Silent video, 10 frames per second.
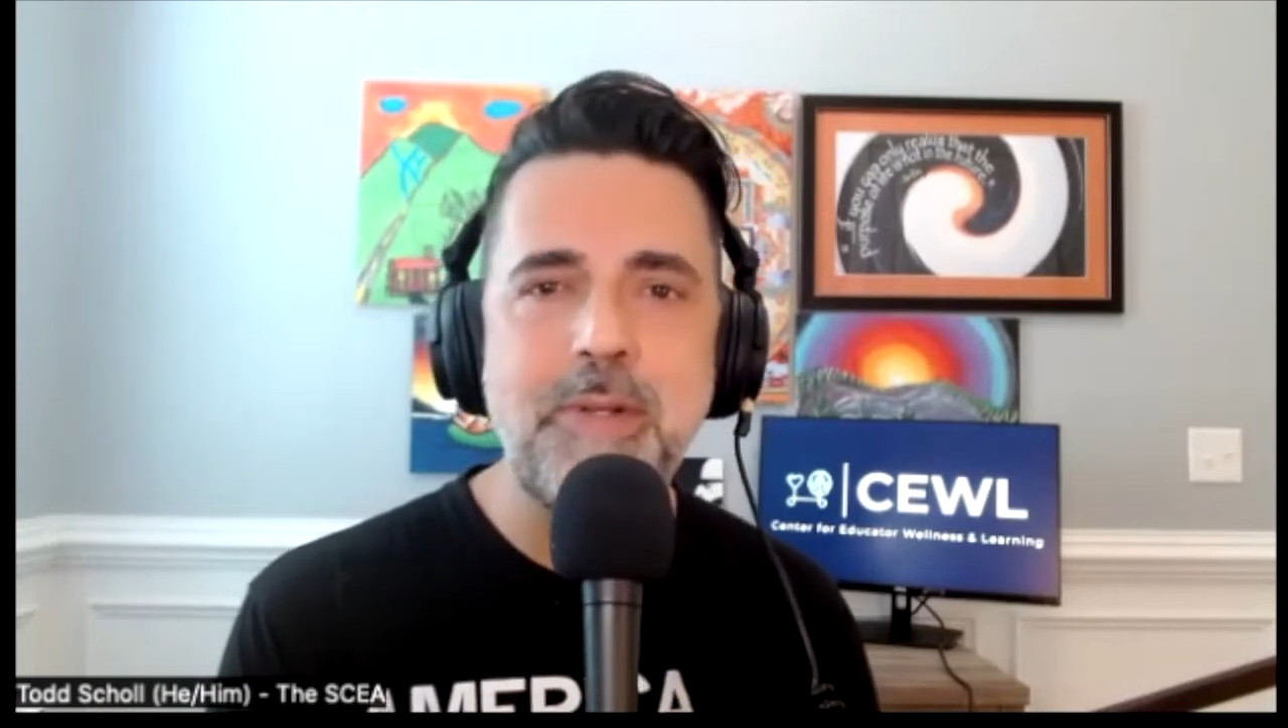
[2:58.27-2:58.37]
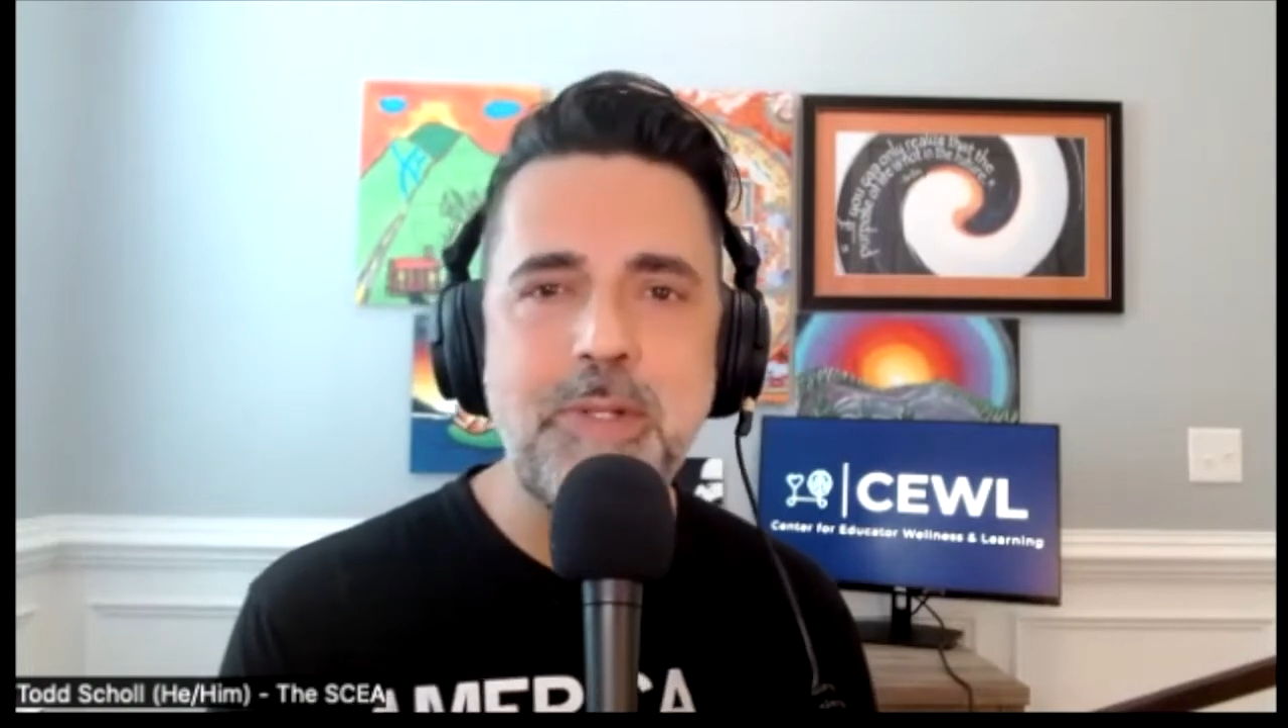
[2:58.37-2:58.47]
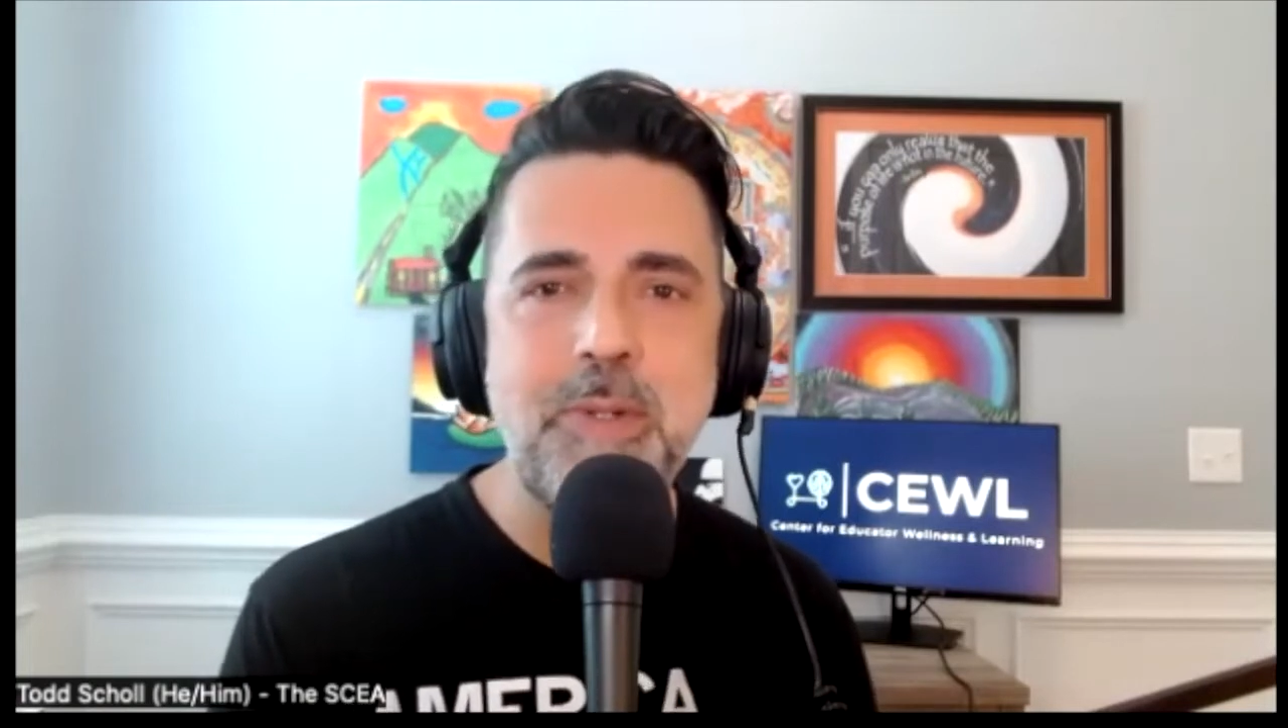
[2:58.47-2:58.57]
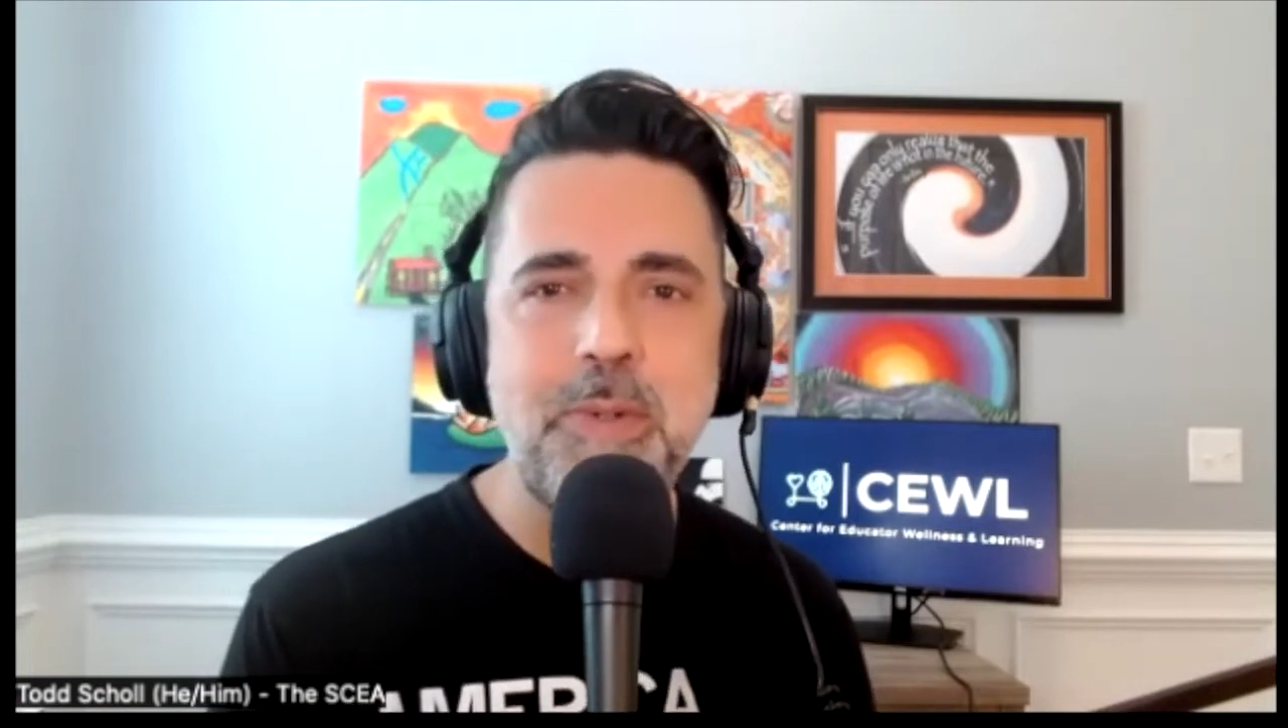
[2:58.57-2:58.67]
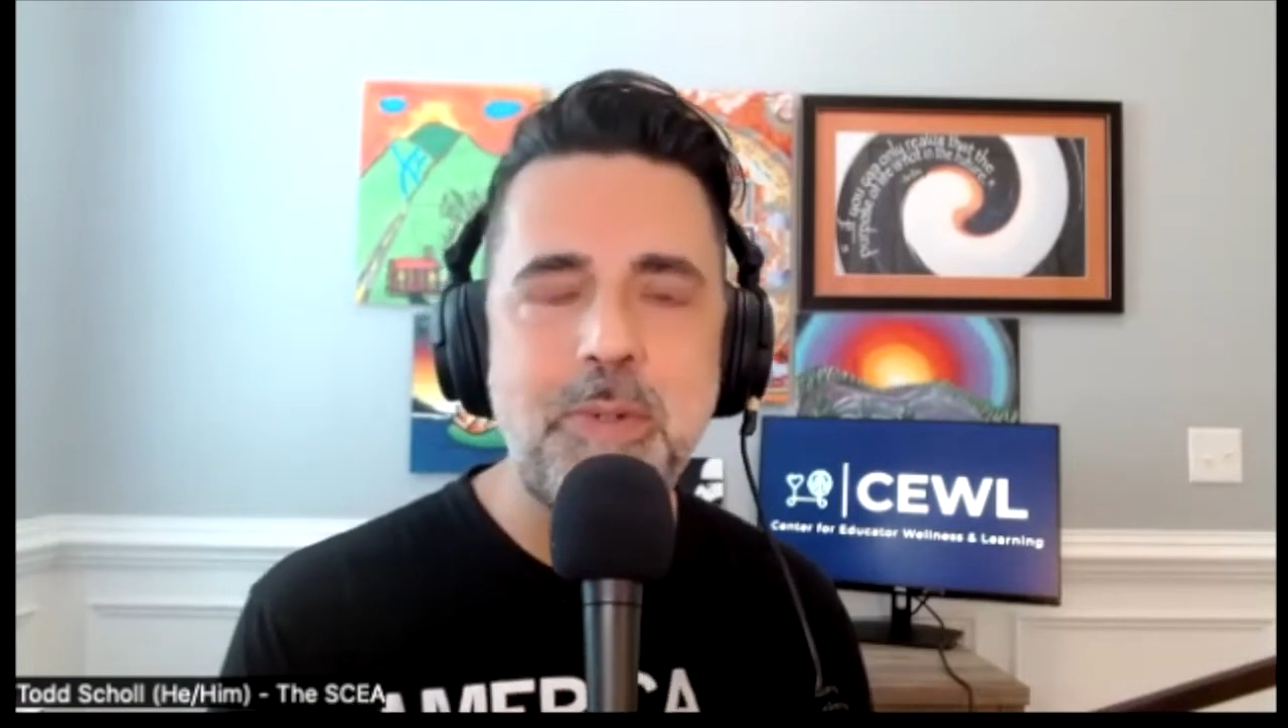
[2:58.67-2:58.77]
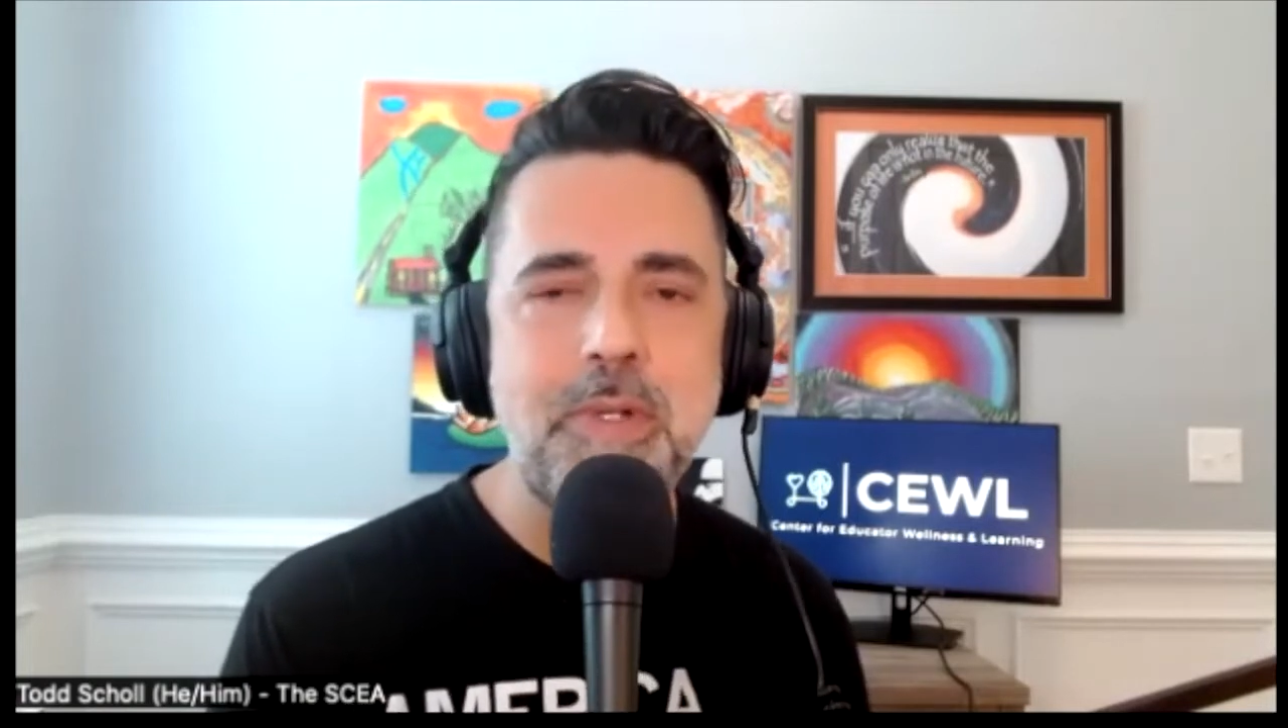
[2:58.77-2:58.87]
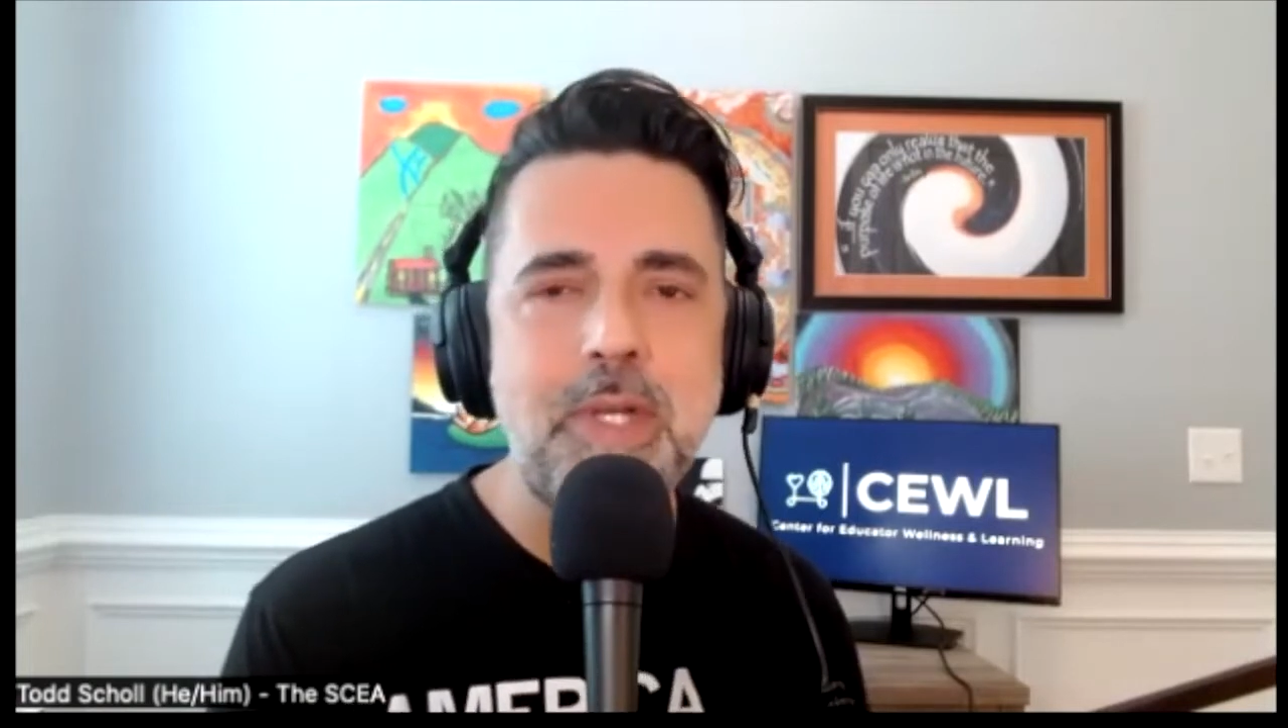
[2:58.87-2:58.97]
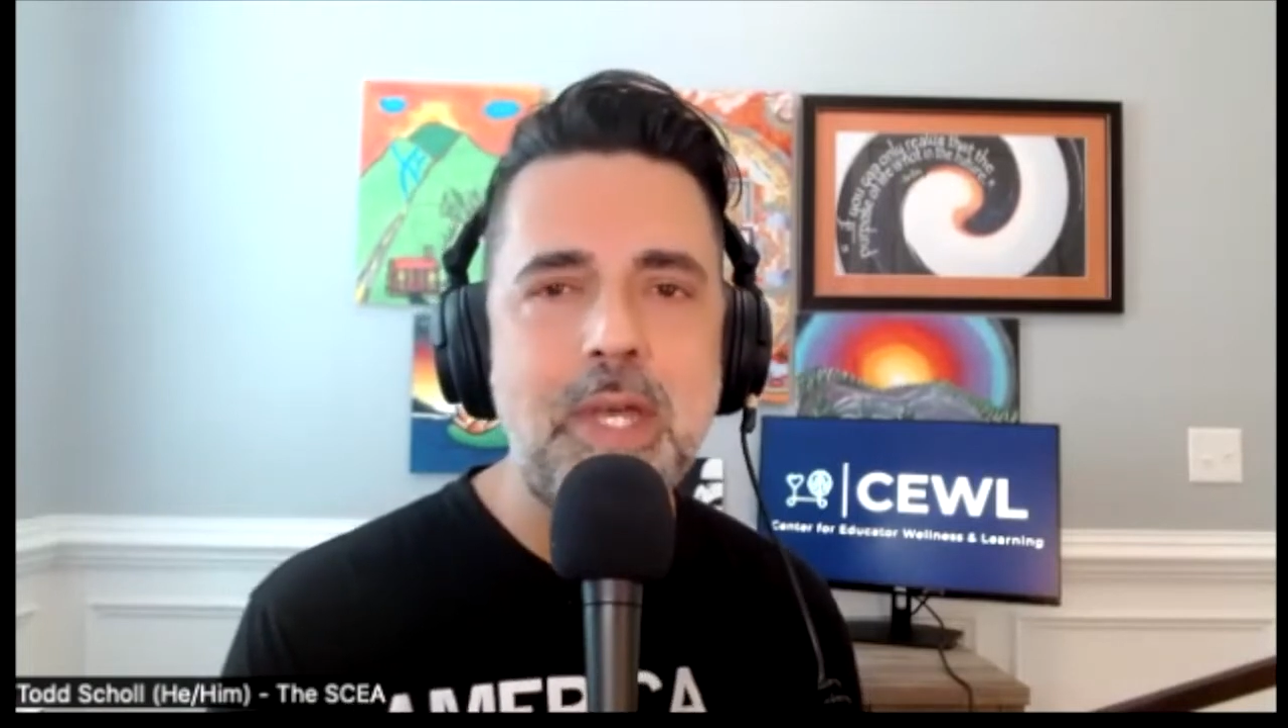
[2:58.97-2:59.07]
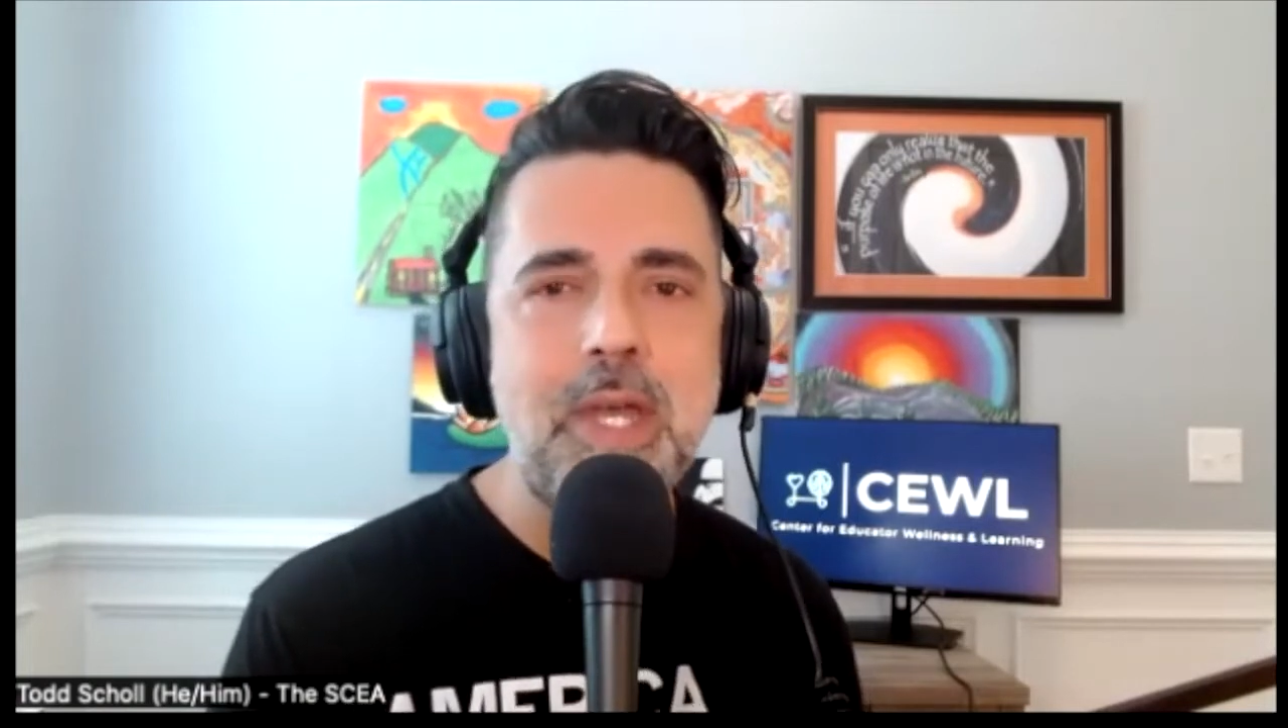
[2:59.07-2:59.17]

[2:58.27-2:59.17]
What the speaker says: School.